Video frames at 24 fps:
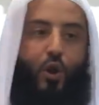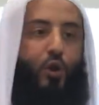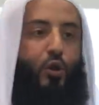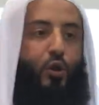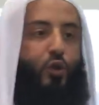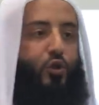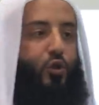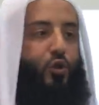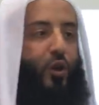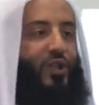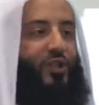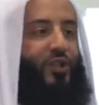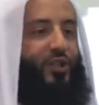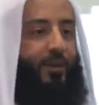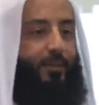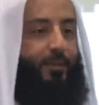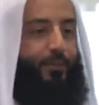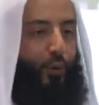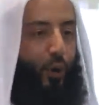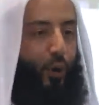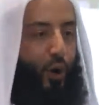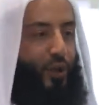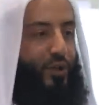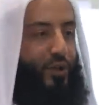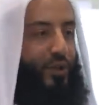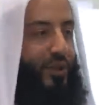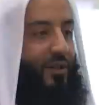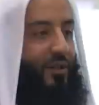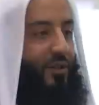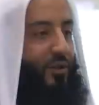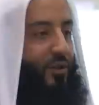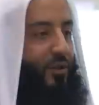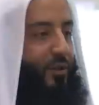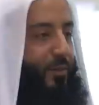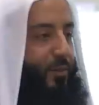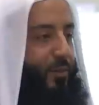So it's
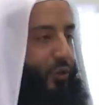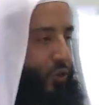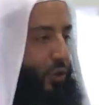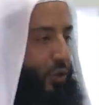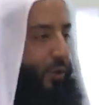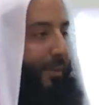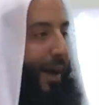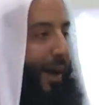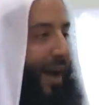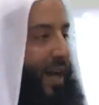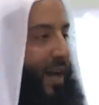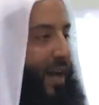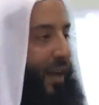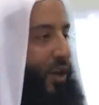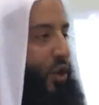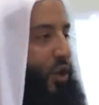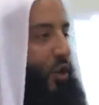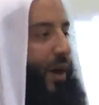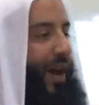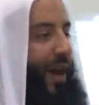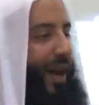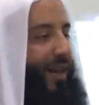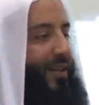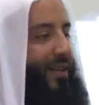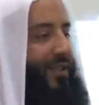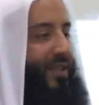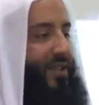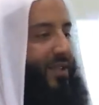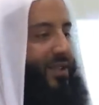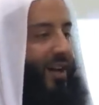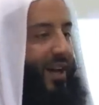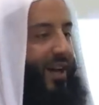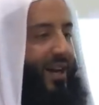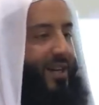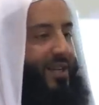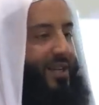important to make your
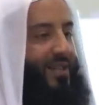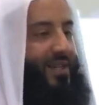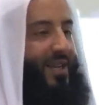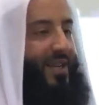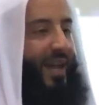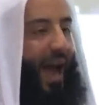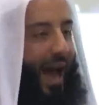exercise